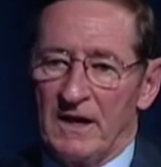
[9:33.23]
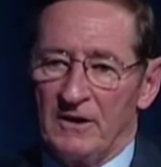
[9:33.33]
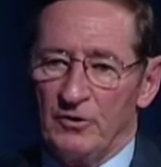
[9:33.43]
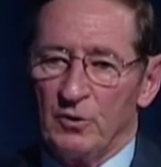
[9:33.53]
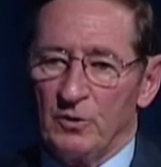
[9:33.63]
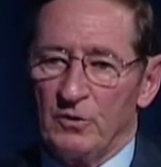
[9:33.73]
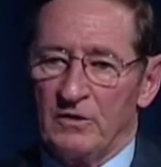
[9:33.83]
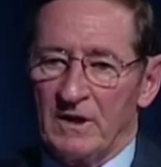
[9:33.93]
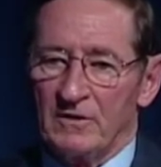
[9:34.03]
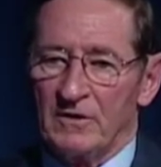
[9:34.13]
I use
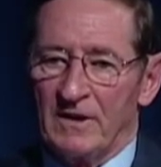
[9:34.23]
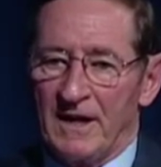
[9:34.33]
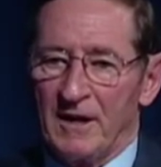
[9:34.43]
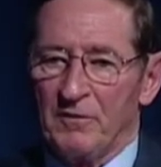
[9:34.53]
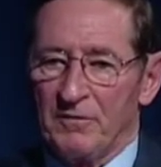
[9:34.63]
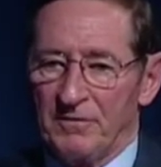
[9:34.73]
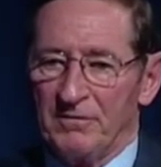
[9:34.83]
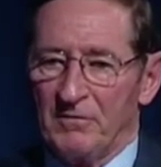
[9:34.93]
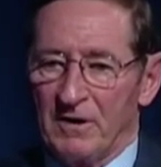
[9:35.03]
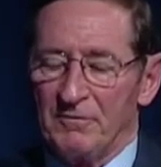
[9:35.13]
doesn't have
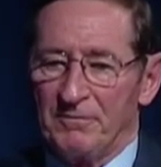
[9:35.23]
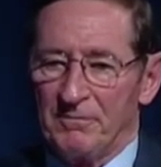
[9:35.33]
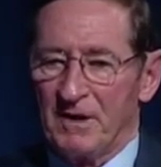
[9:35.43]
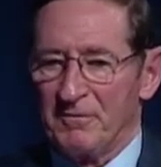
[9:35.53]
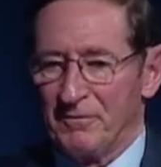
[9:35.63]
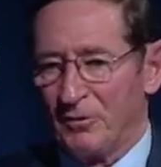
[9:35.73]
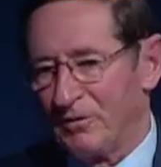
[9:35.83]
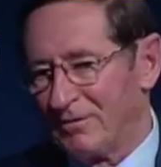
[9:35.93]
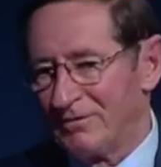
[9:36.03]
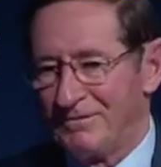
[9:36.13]
my full